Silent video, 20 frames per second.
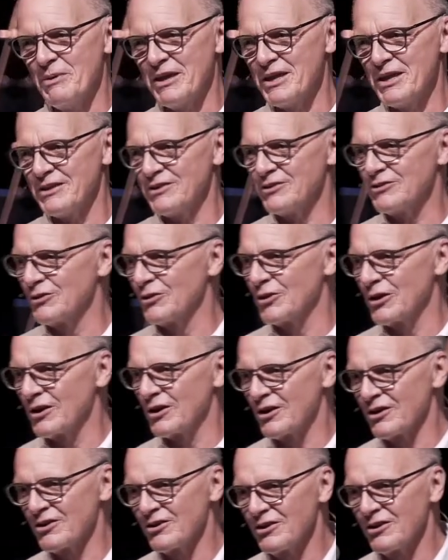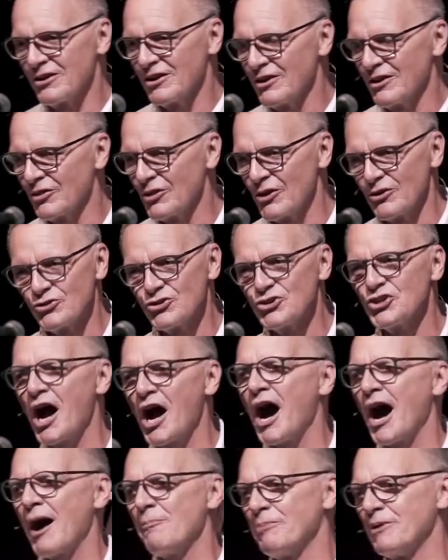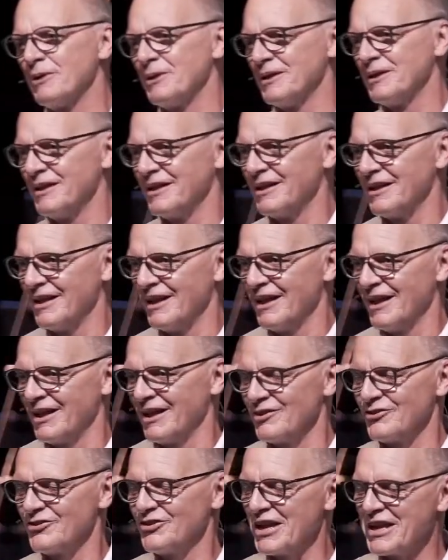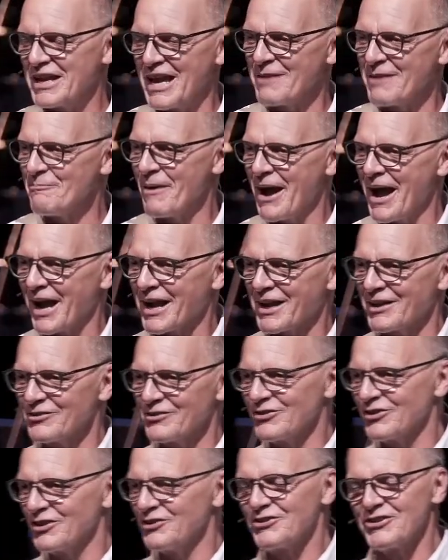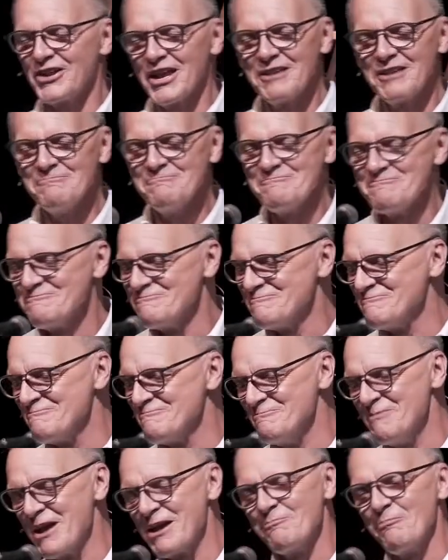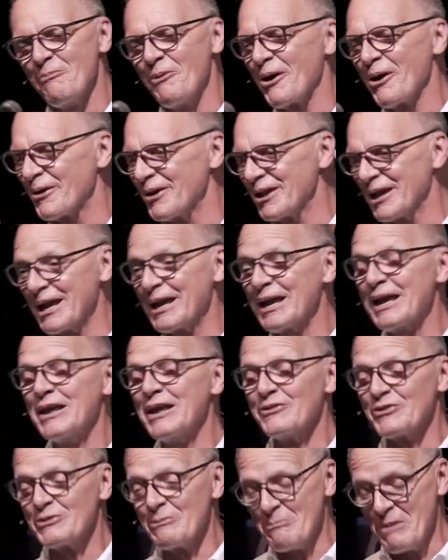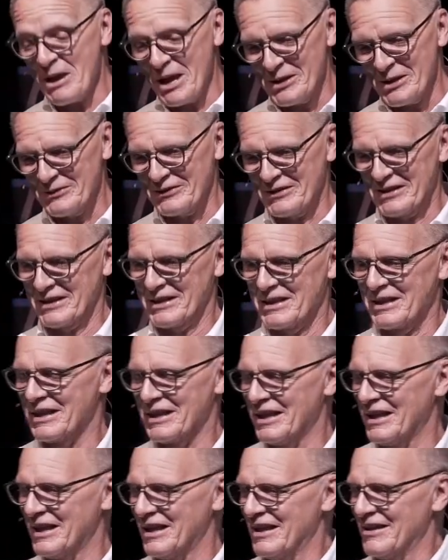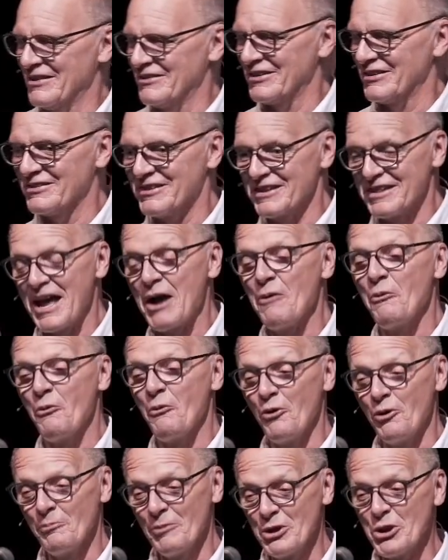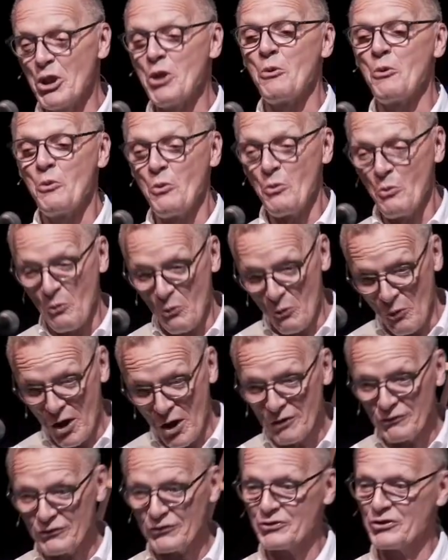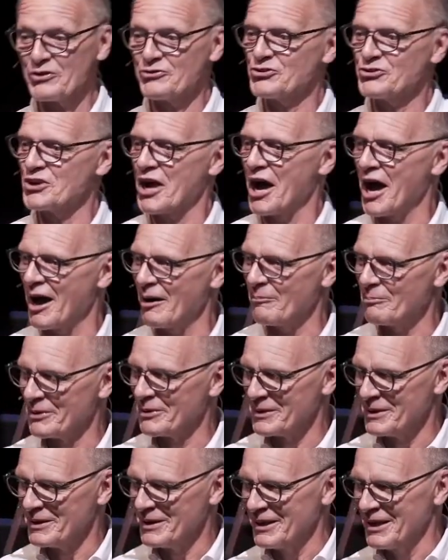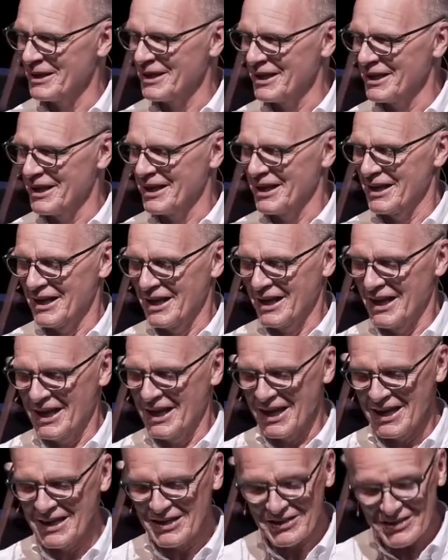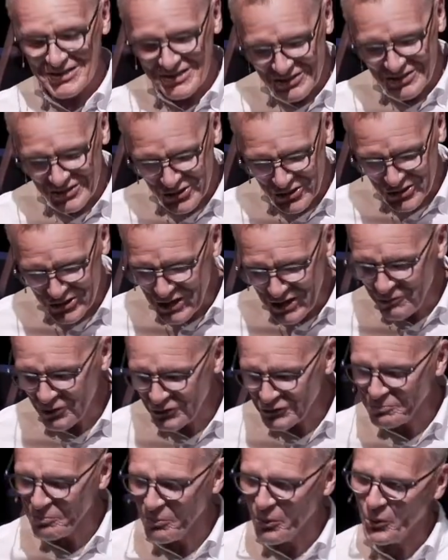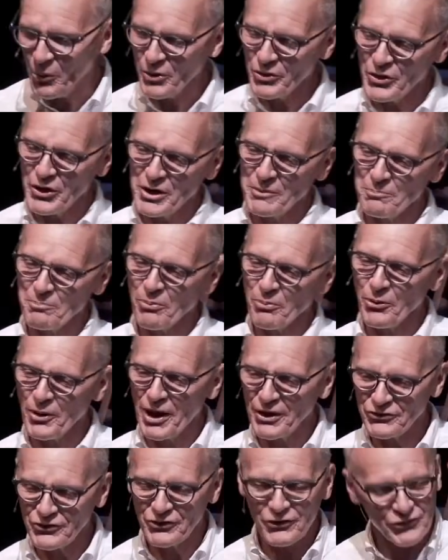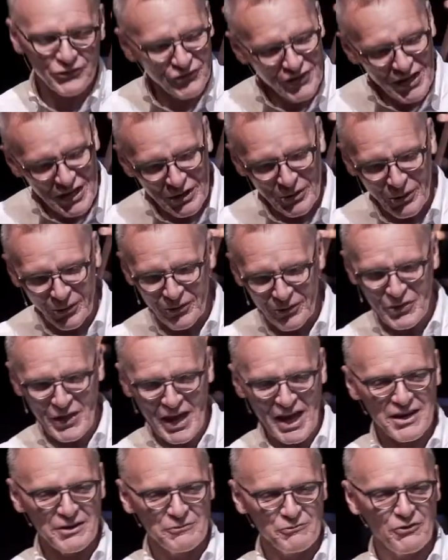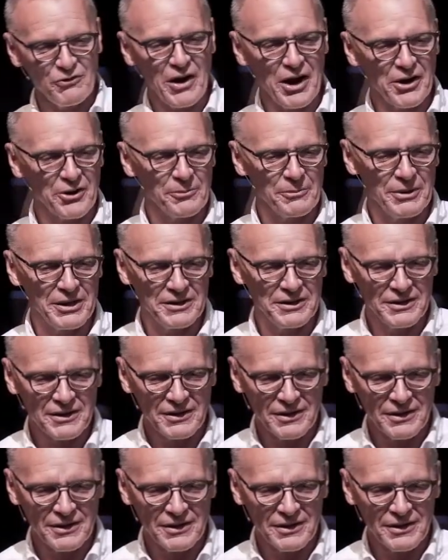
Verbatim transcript: been to their, their shop, and she came back and she said, Man, Marty is amazing. She said, That woman runs the shop. And she was more than impressed just seeing her in that environment.